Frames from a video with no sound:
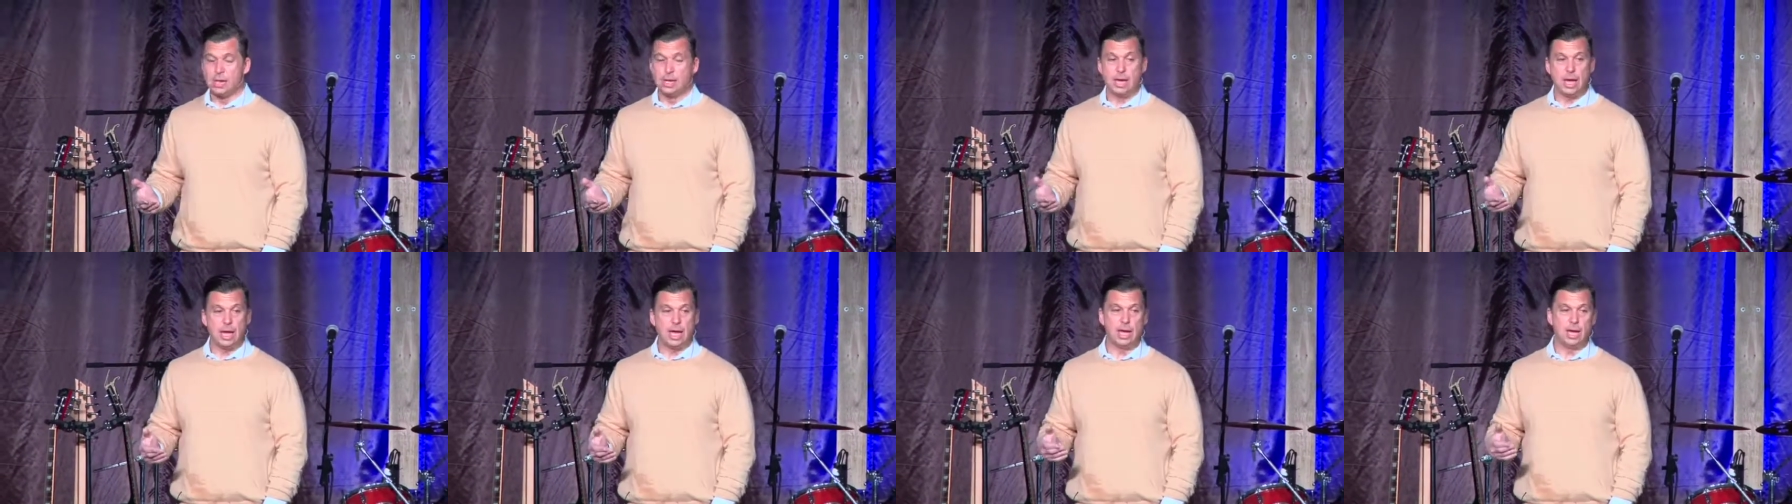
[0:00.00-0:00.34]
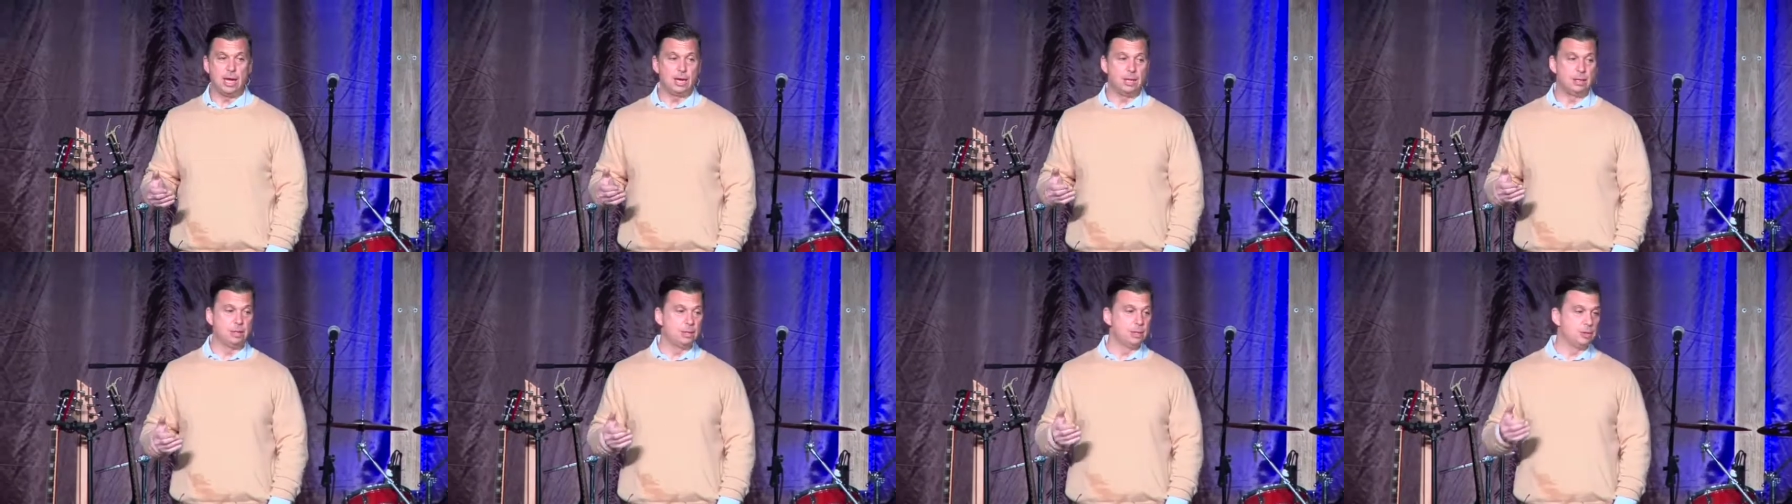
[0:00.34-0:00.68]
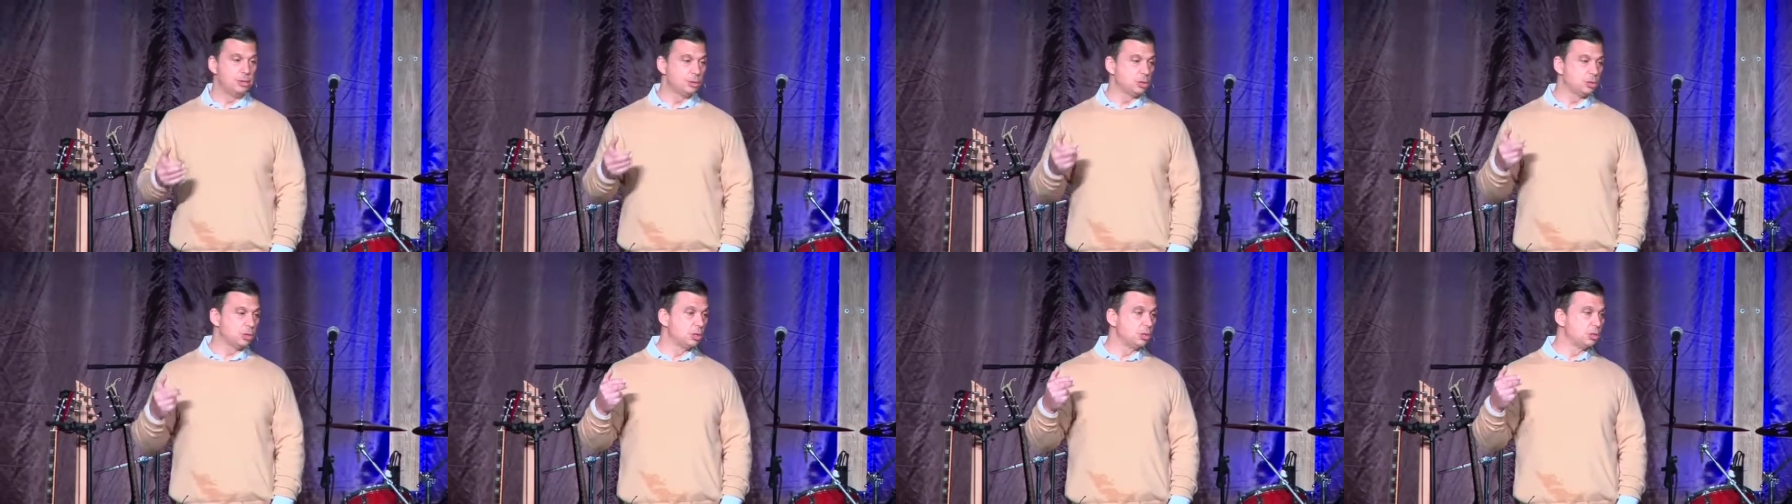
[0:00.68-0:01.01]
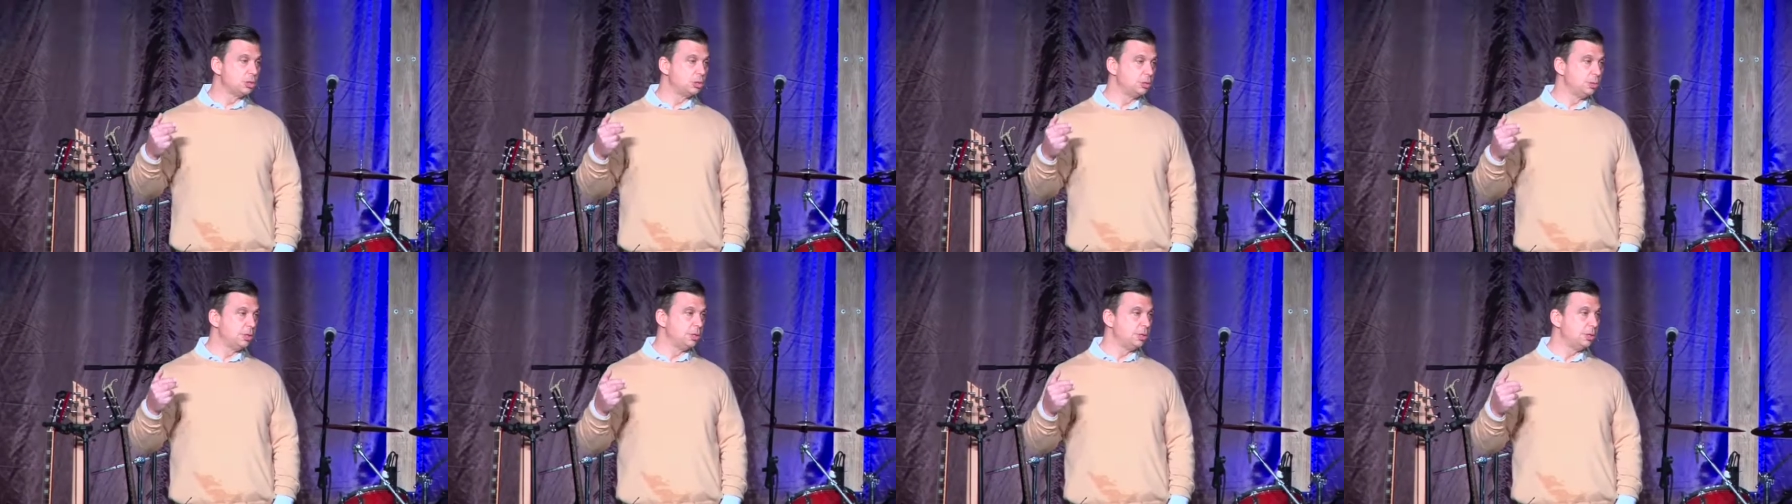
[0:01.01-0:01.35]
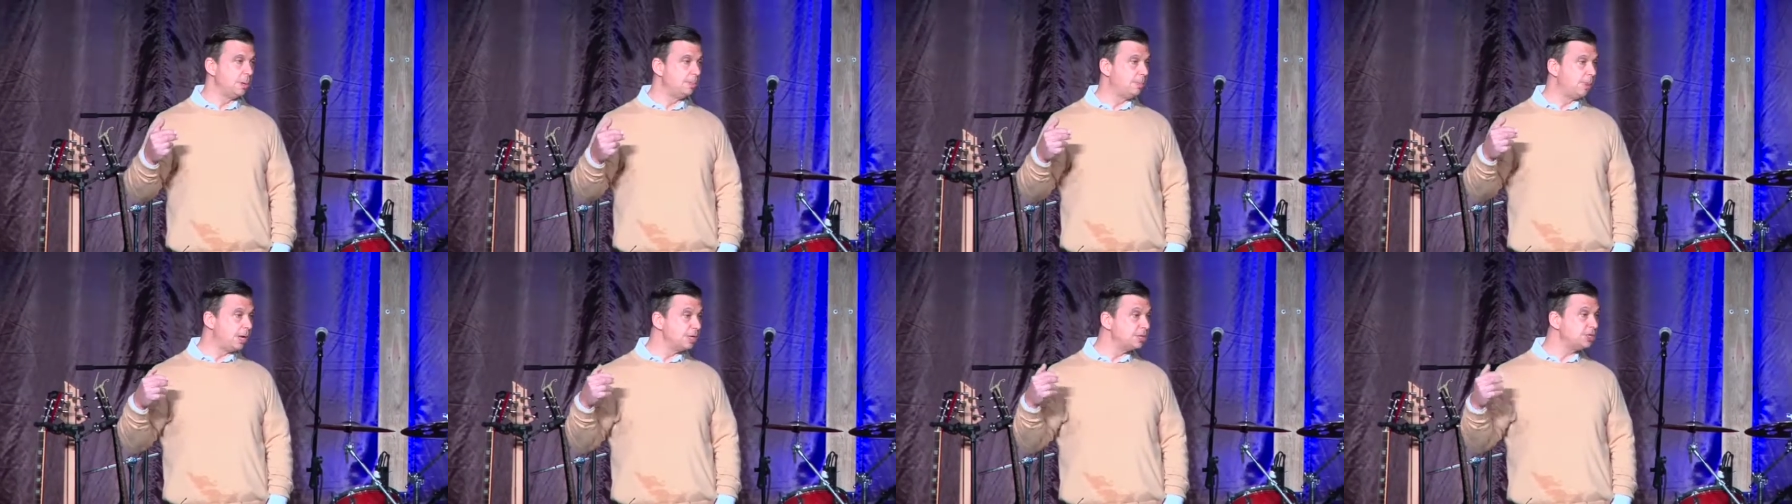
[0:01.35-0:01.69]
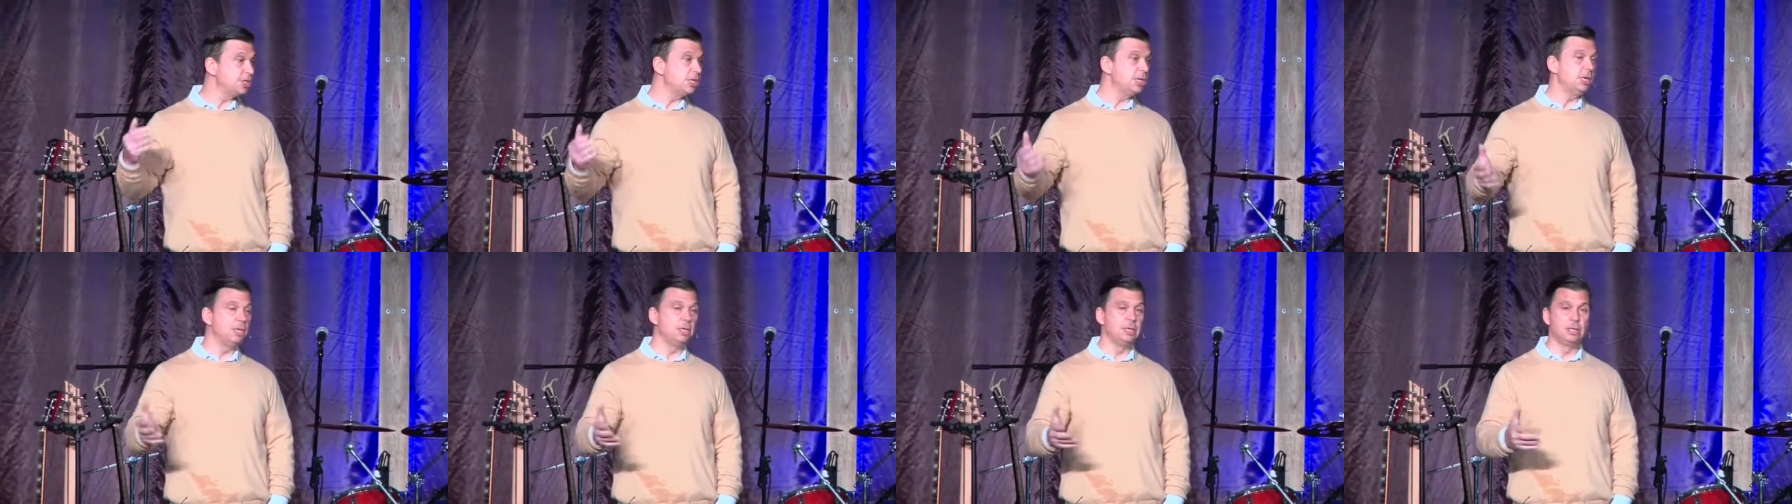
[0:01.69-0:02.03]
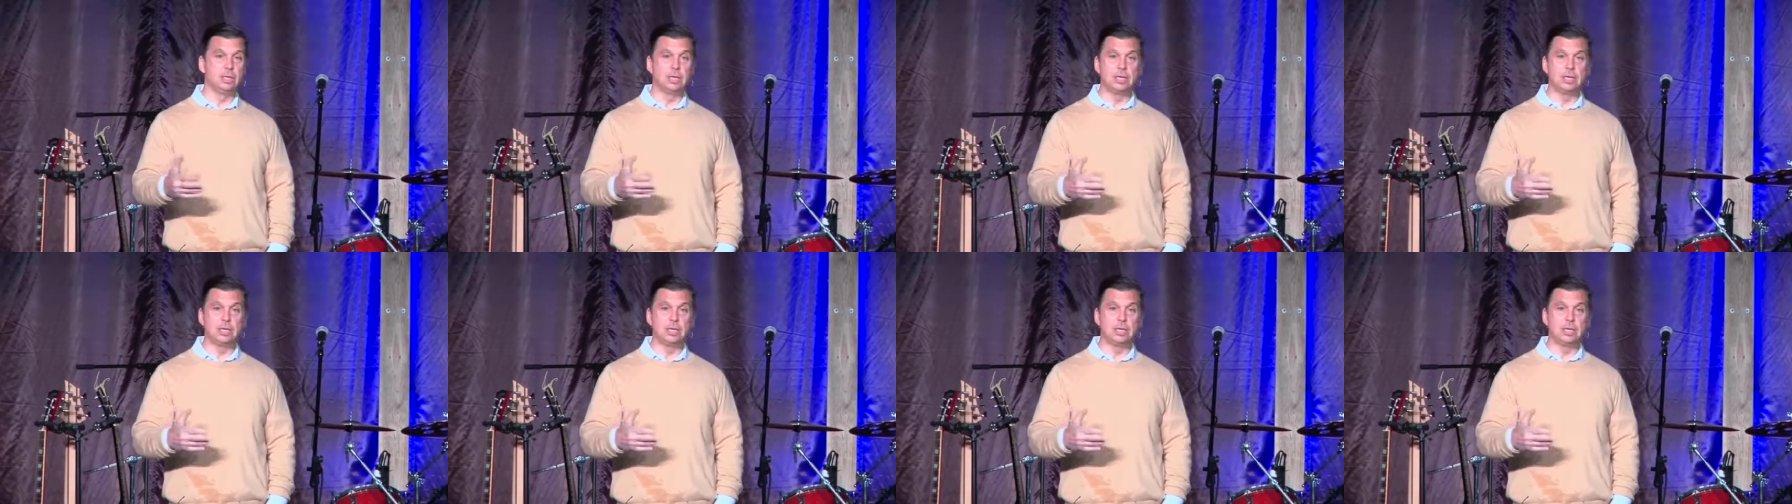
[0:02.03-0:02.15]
and the church would bus in